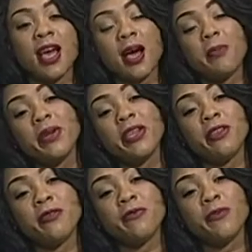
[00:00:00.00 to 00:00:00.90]
I'm bringing
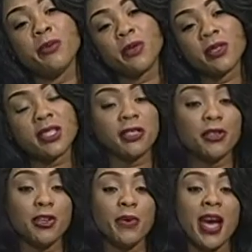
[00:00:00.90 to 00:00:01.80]
you food because I
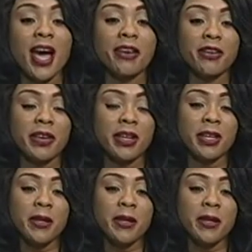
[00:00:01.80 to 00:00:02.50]
thought you were hungry.